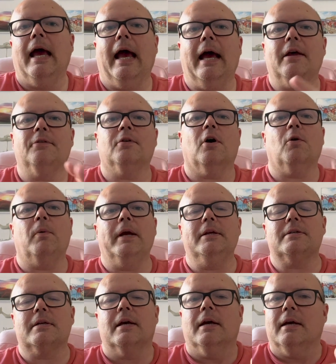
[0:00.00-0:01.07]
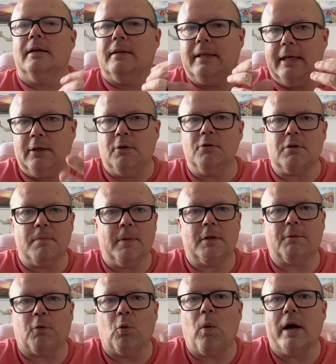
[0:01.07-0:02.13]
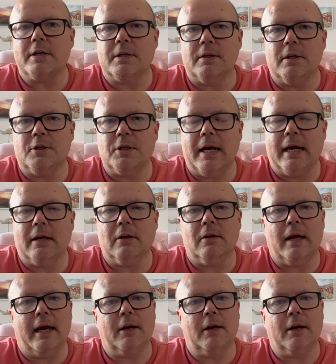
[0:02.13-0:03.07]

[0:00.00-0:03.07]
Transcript: As always, thank you so much for watching the channel.